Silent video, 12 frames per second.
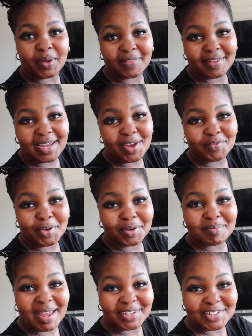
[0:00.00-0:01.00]
one thing I have
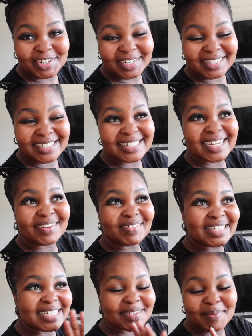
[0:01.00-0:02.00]
not mentioned,
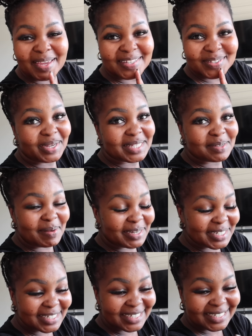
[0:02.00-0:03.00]
even Dizzy Basil hasn't
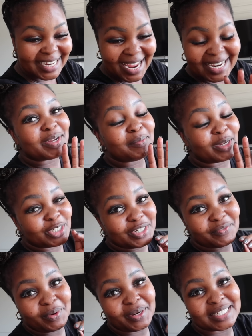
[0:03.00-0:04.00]
mentioned it yet. I'm
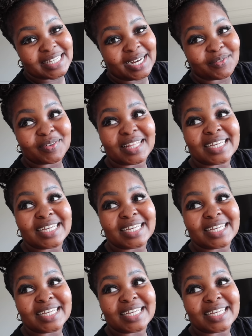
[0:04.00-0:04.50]
actually very excited for